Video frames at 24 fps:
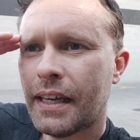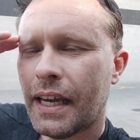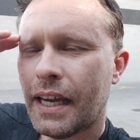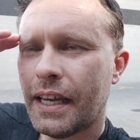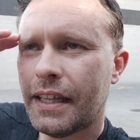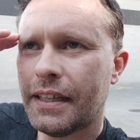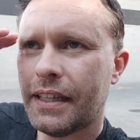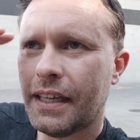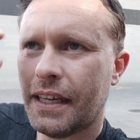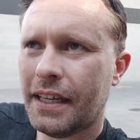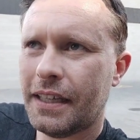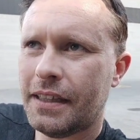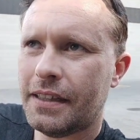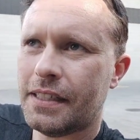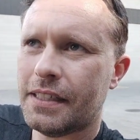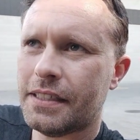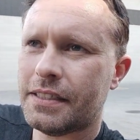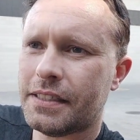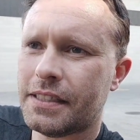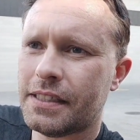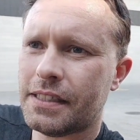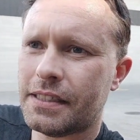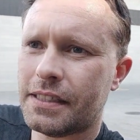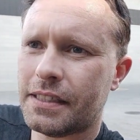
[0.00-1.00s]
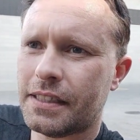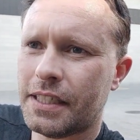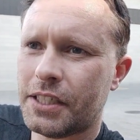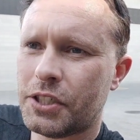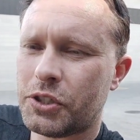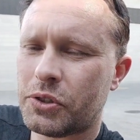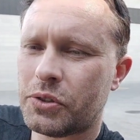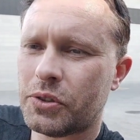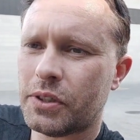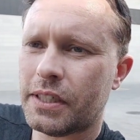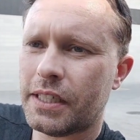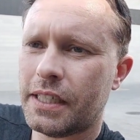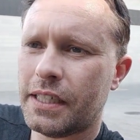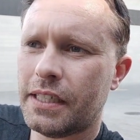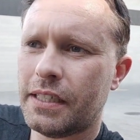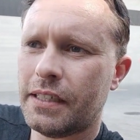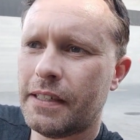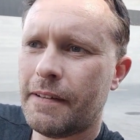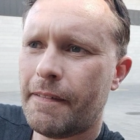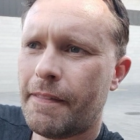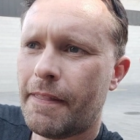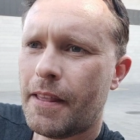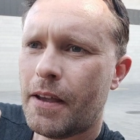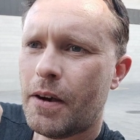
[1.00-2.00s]
And this is literally
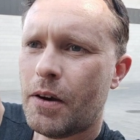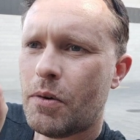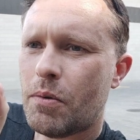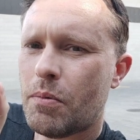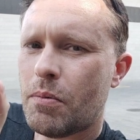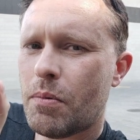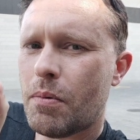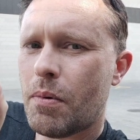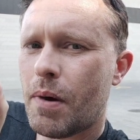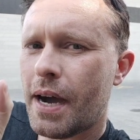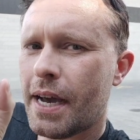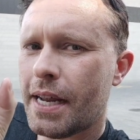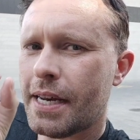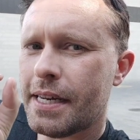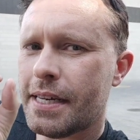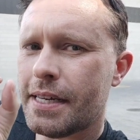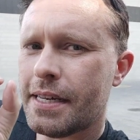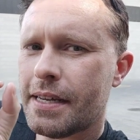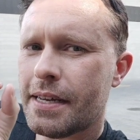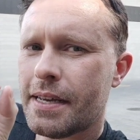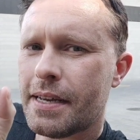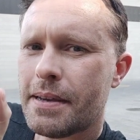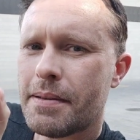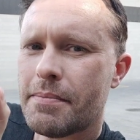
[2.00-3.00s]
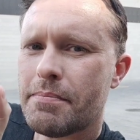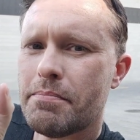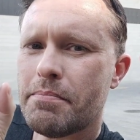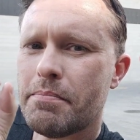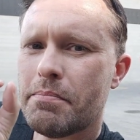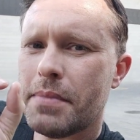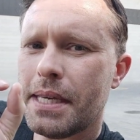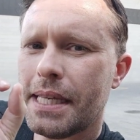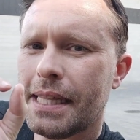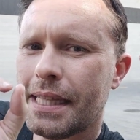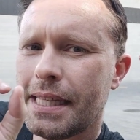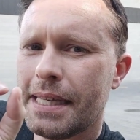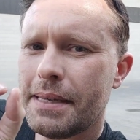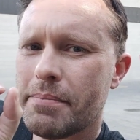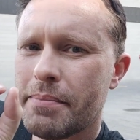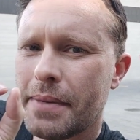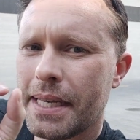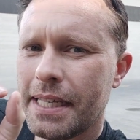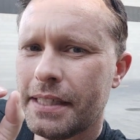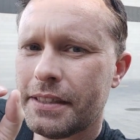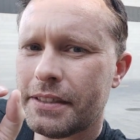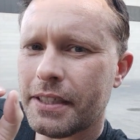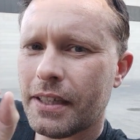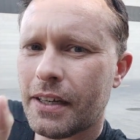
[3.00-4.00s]
1
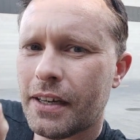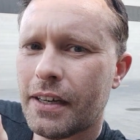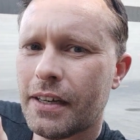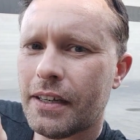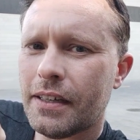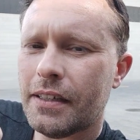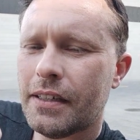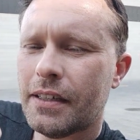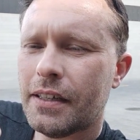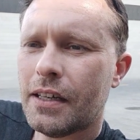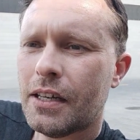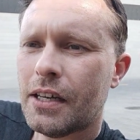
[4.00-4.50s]
millimeter